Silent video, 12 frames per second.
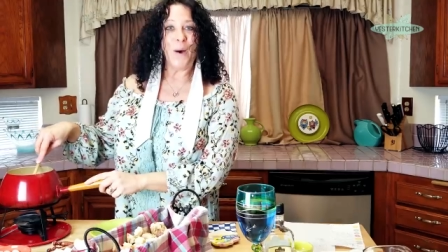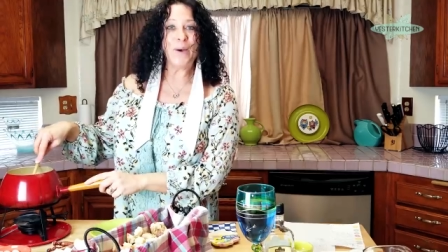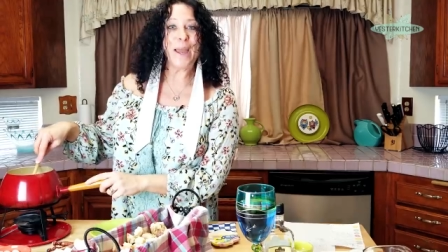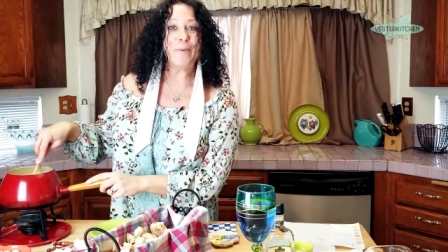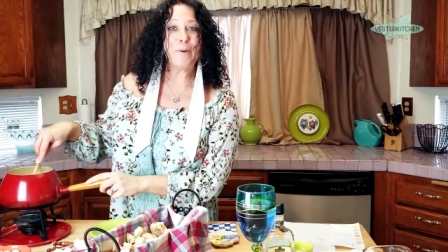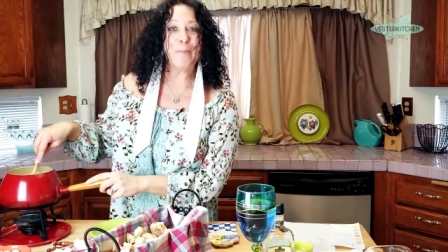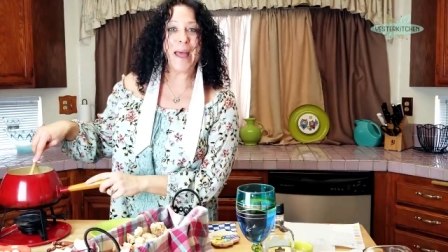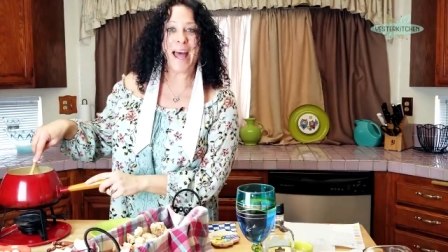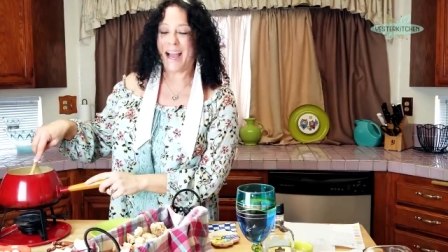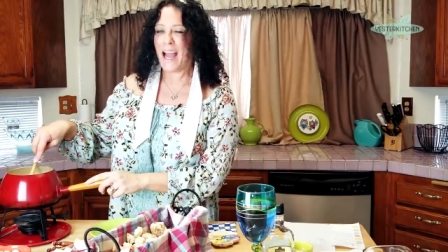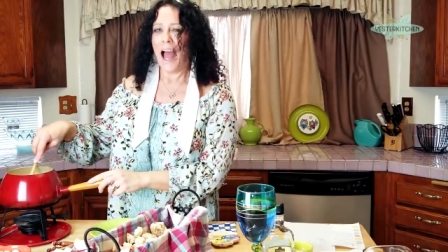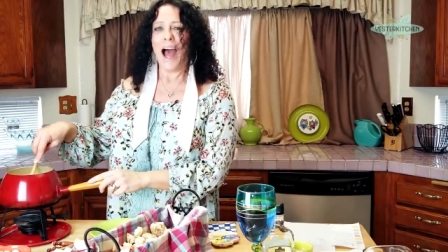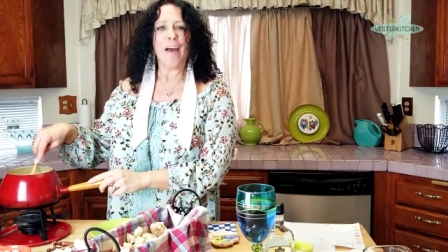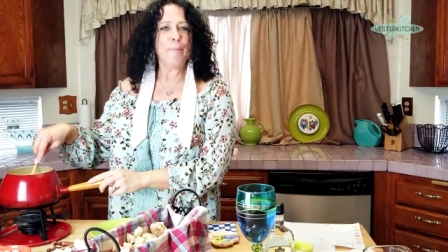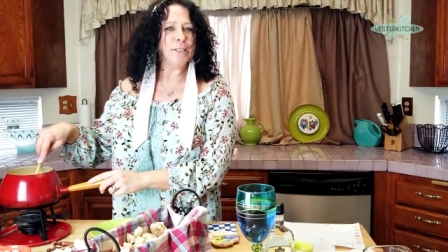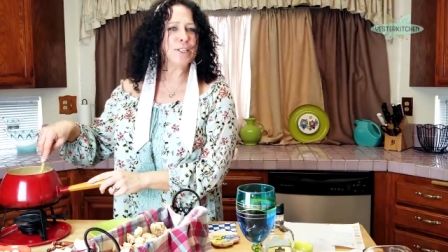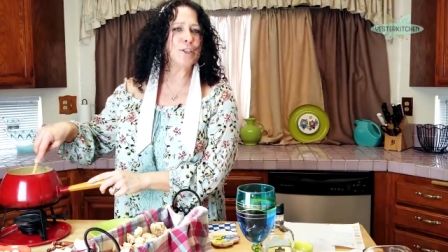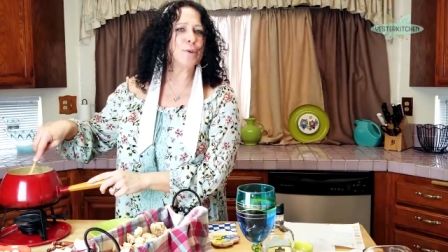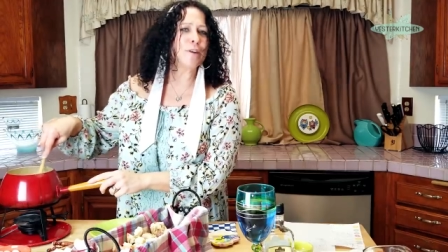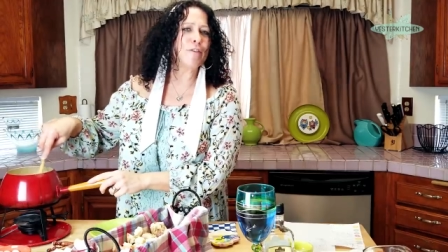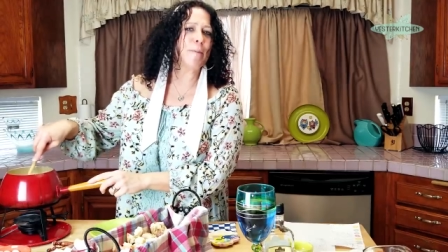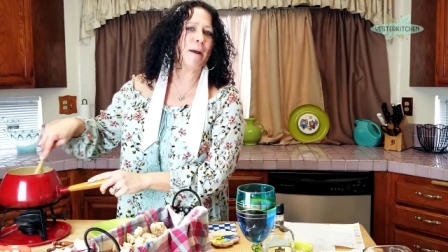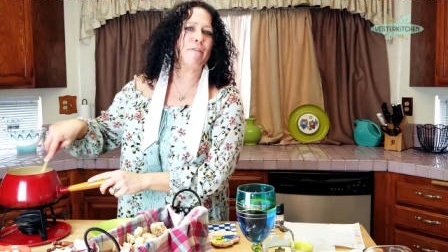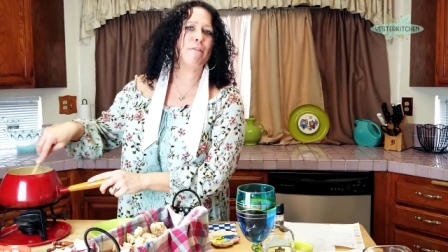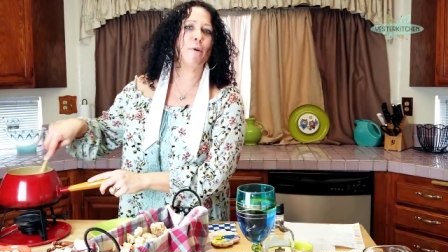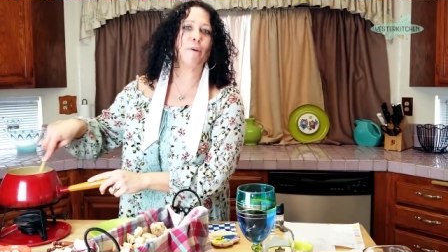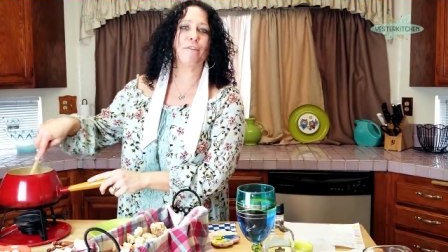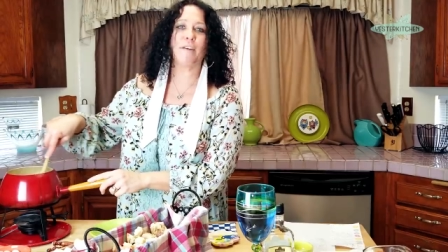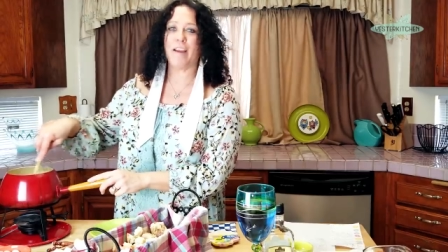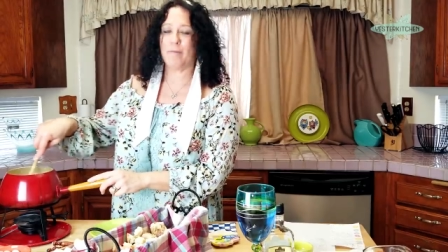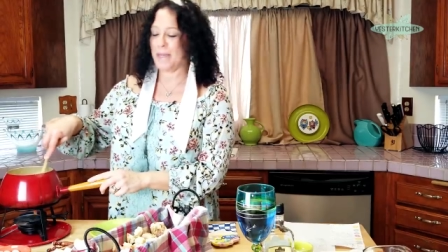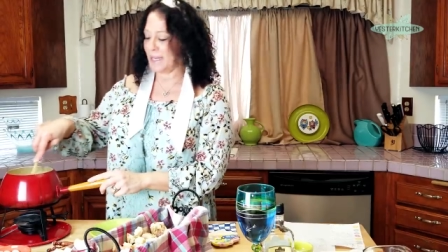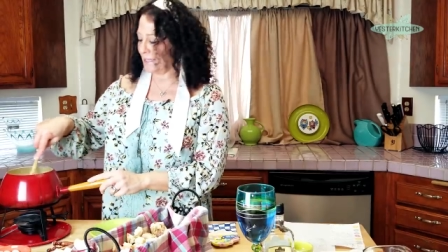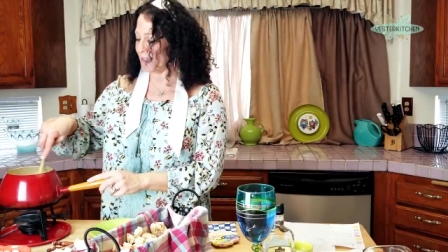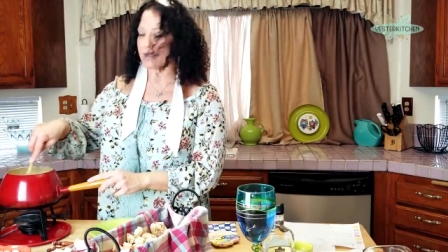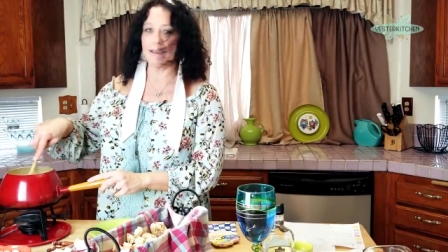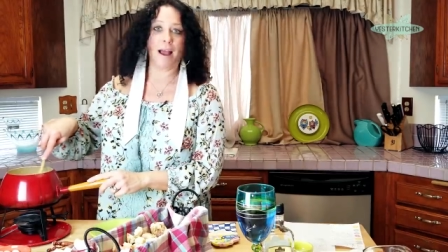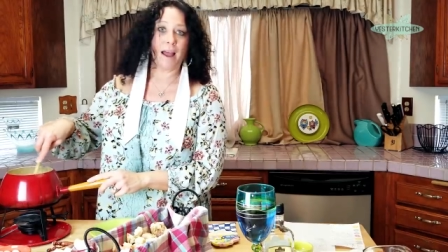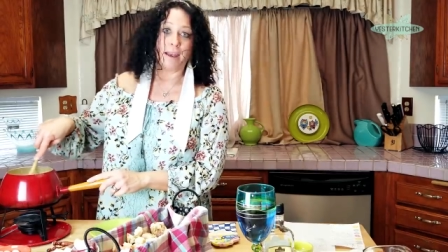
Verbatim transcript: Okay, we're back. I've been stirring for about four or five minutes,